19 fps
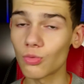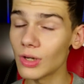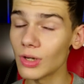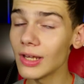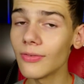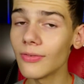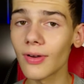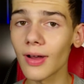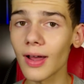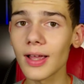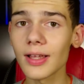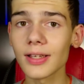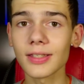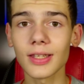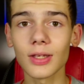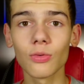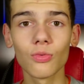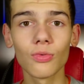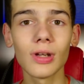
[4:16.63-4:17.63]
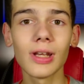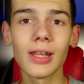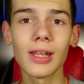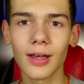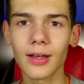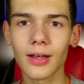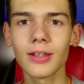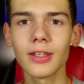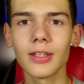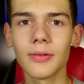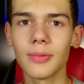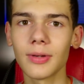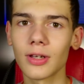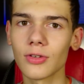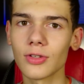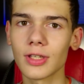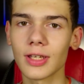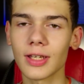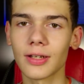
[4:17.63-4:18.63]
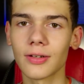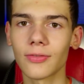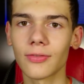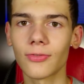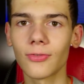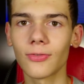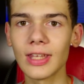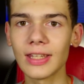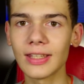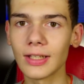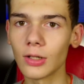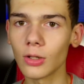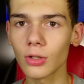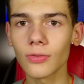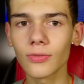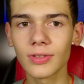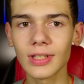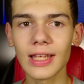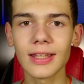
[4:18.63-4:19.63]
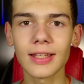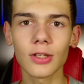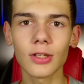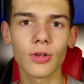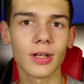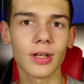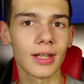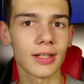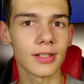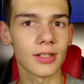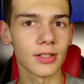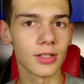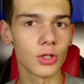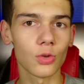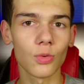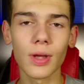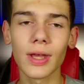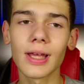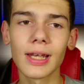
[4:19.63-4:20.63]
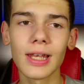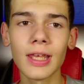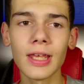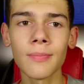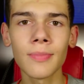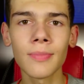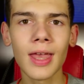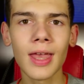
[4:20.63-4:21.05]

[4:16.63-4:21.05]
really fast and really handy because it can fit a lot of data, you can access it quickly,